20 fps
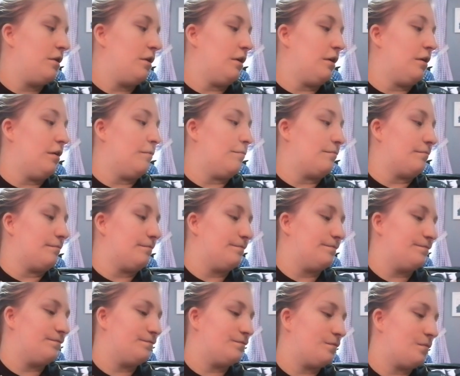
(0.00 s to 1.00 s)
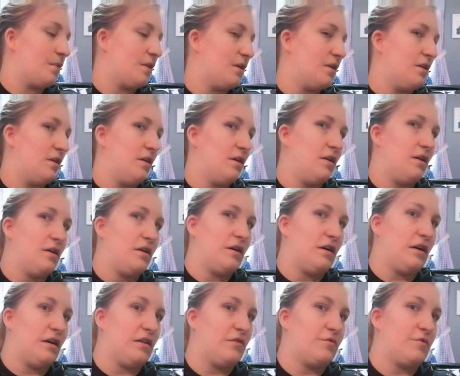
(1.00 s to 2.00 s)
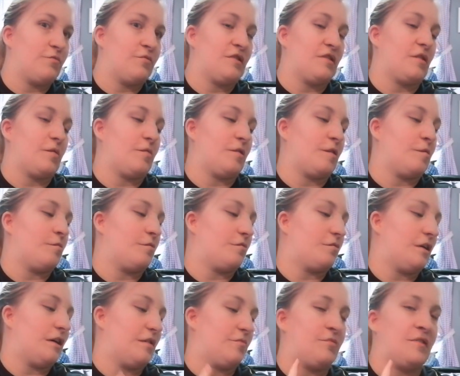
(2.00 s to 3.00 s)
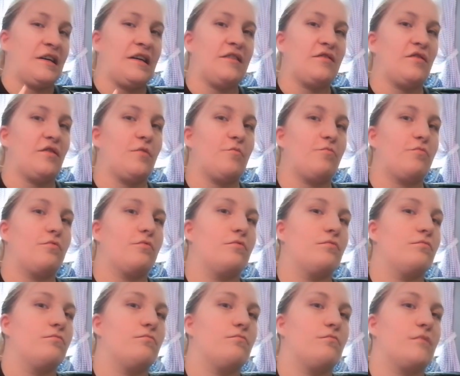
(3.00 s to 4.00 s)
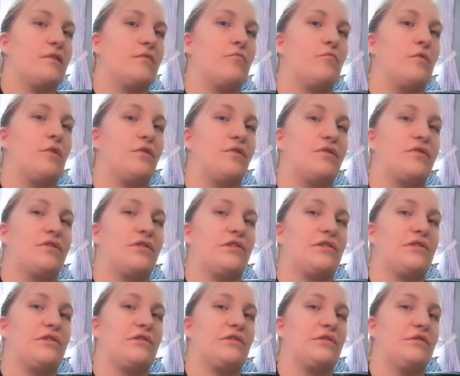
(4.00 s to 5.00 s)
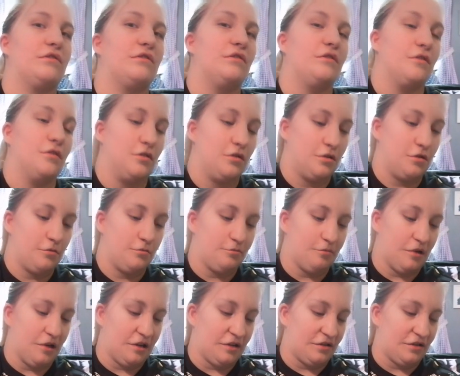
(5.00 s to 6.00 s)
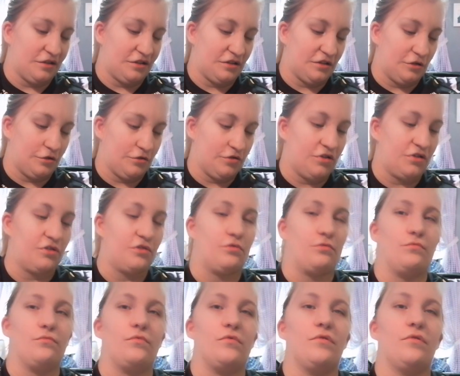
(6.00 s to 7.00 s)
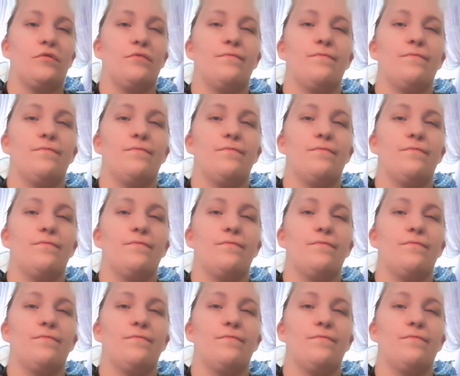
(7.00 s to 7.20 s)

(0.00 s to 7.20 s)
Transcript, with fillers: Um, I only picked up a couple. I picked up like one thing, but I did go to